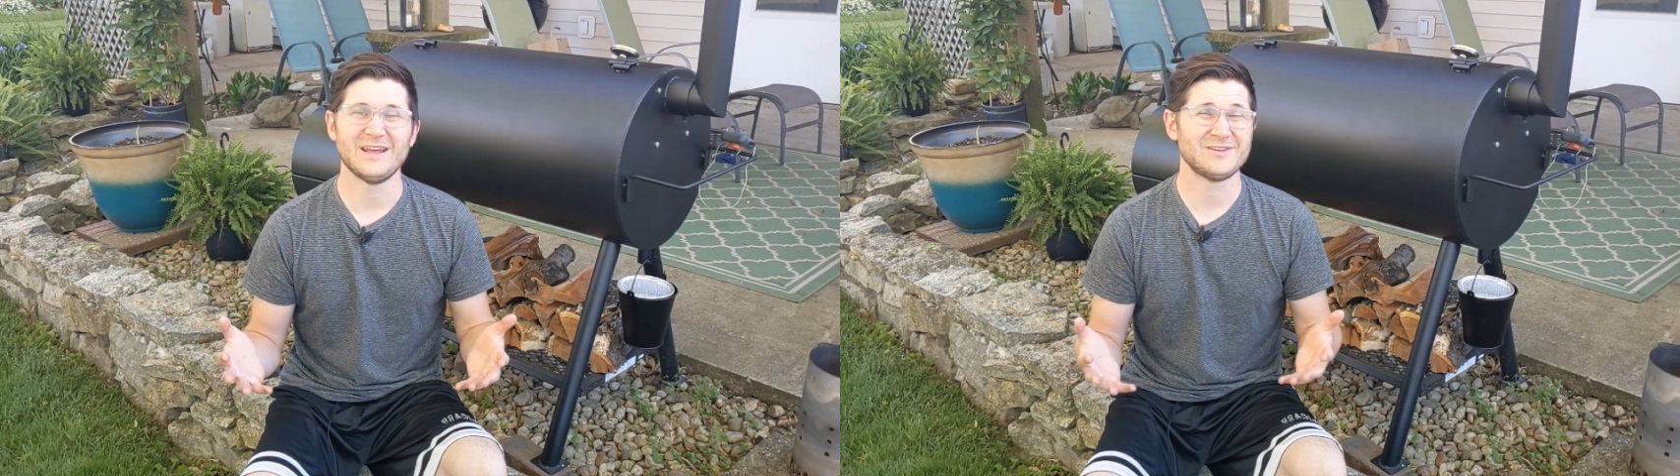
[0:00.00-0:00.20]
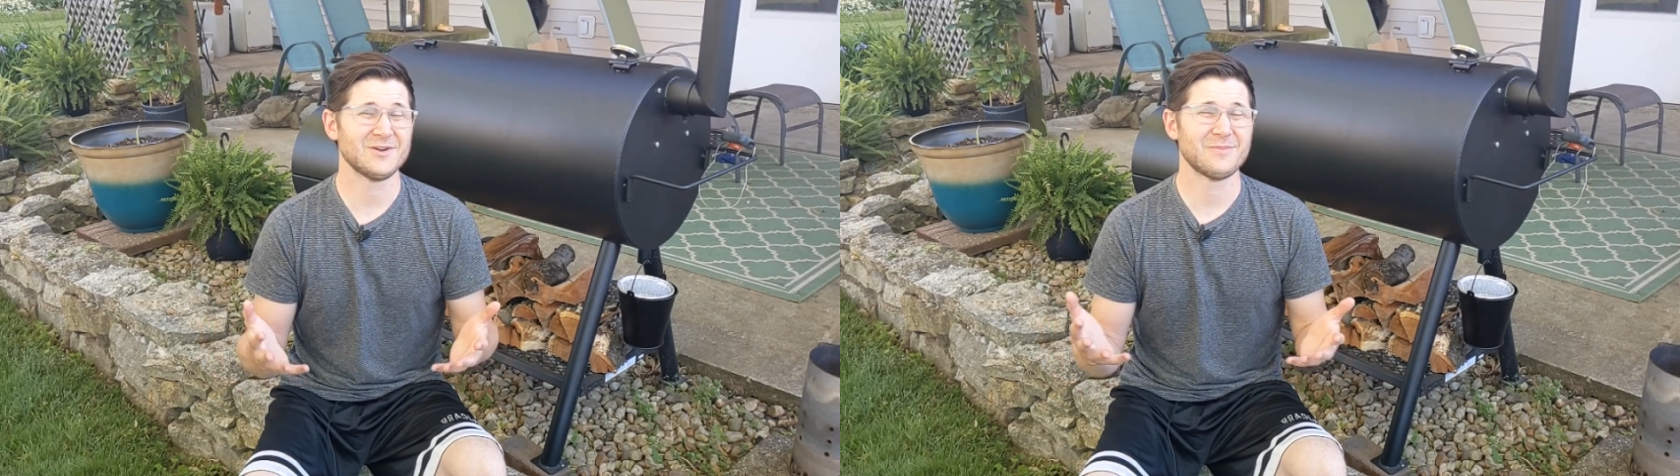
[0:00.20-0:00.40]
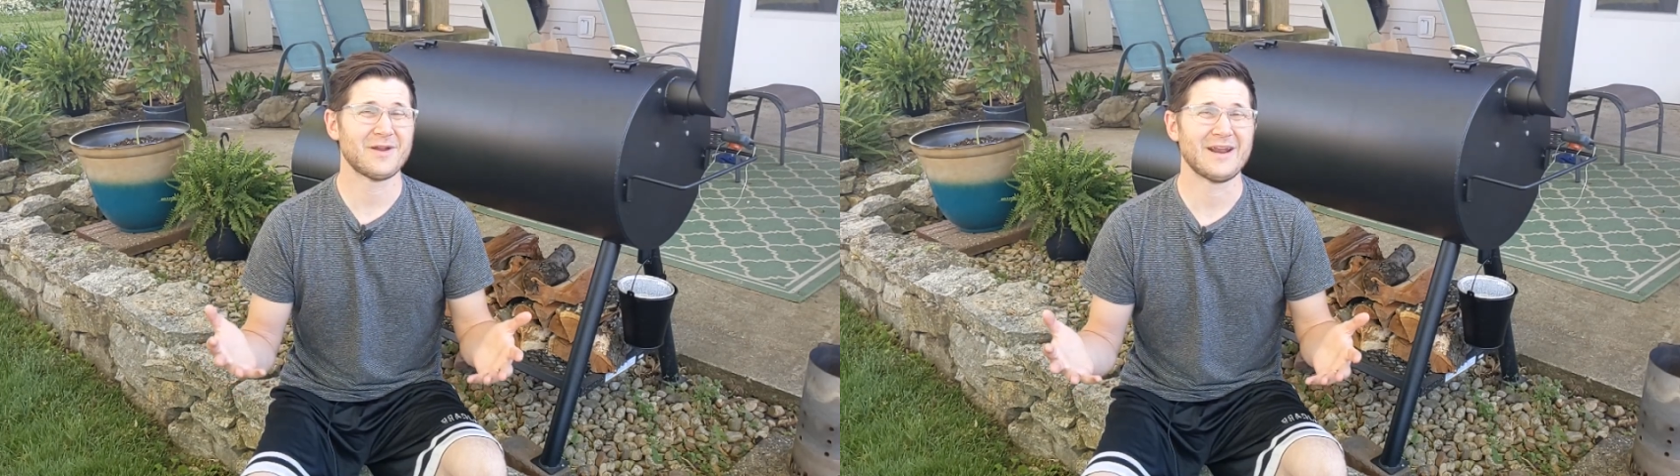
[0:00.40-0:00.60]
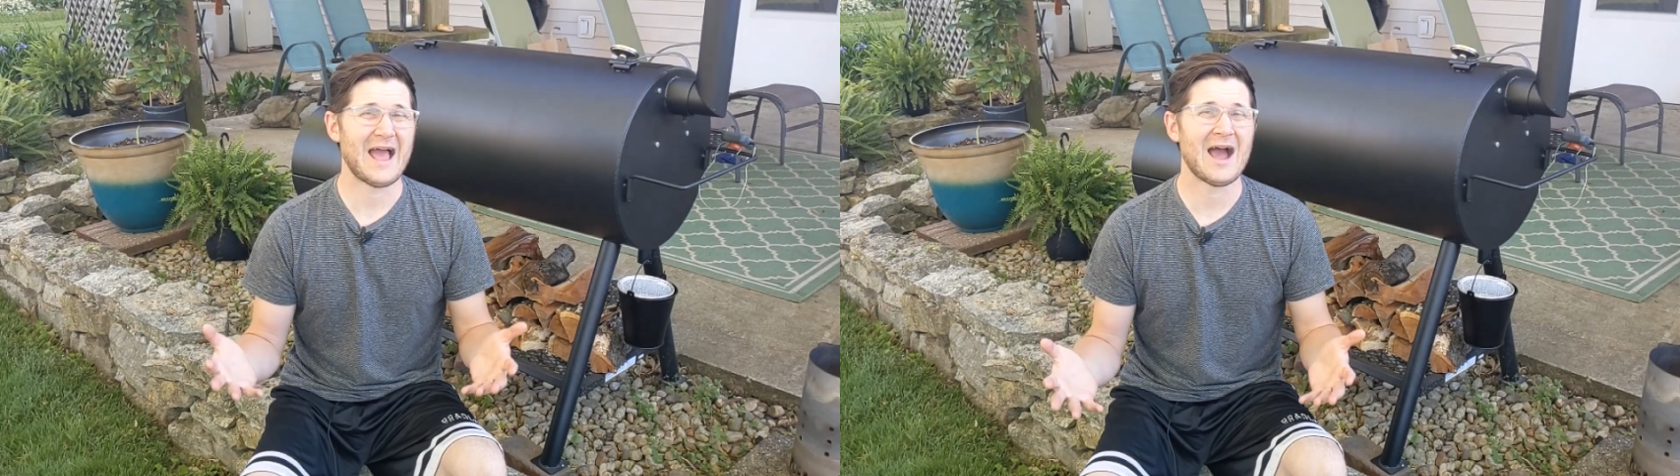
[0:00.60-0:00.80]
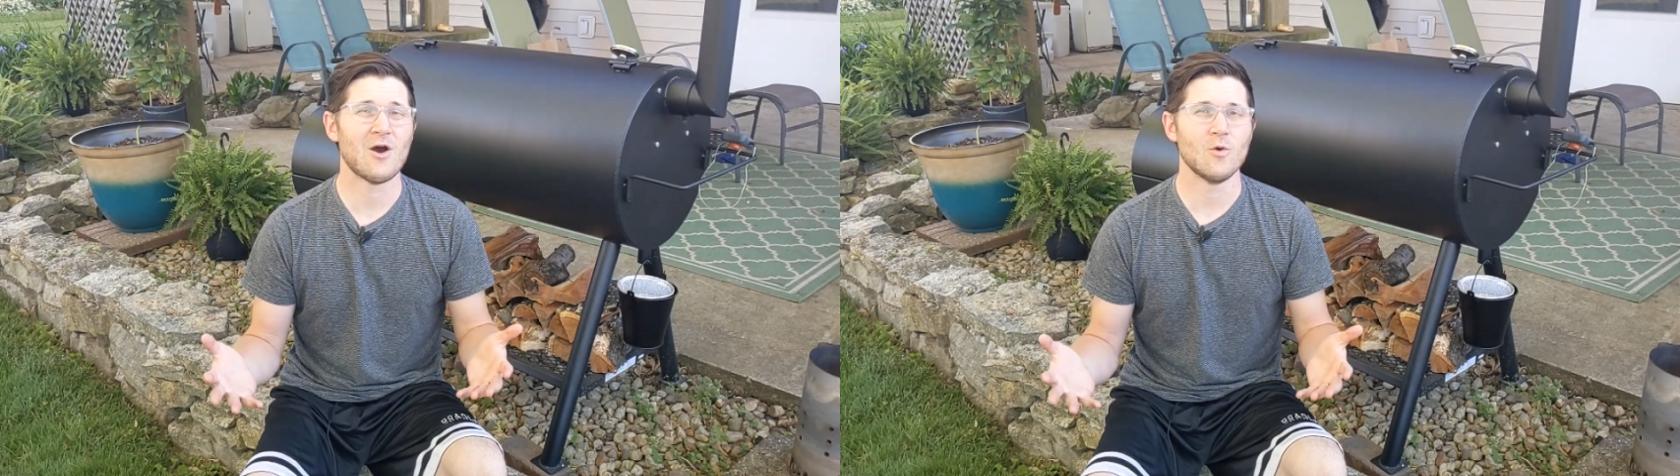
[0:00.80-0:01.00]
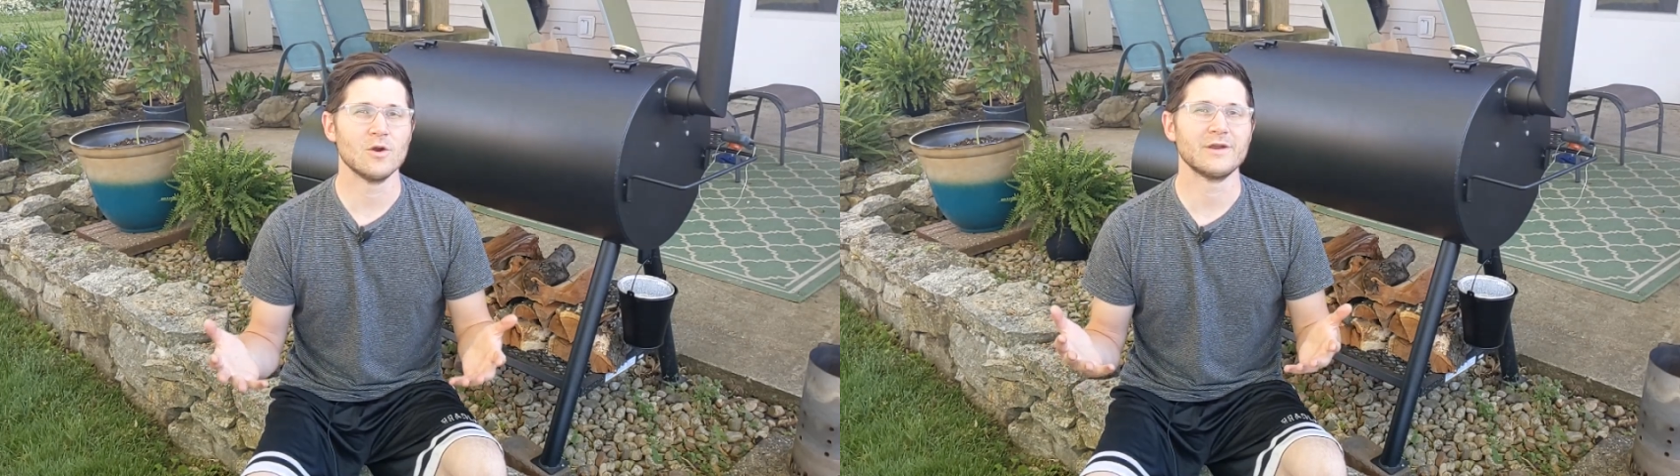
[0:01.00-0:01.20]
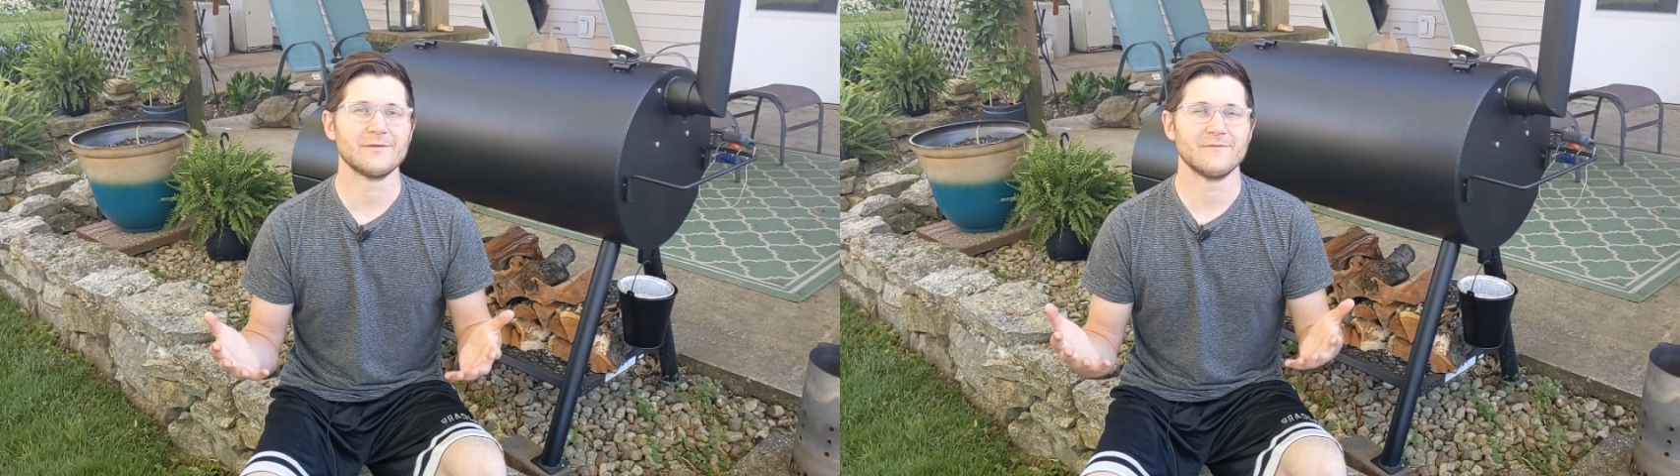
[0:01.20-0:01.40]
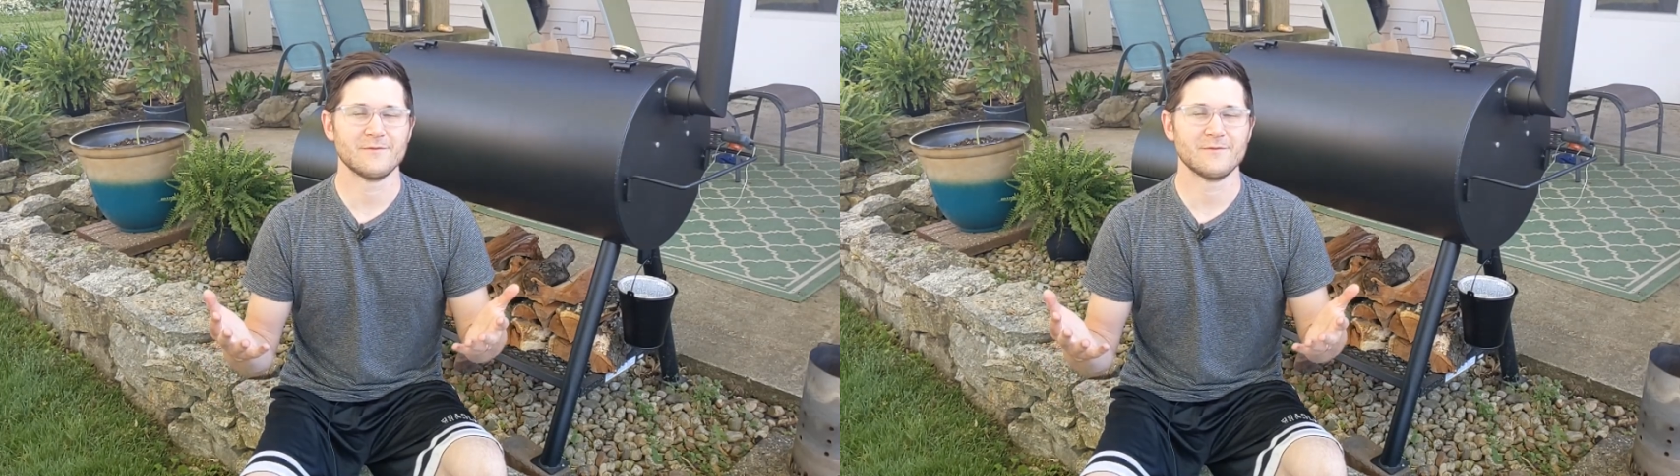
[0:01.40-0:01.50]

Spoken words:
It took about an hour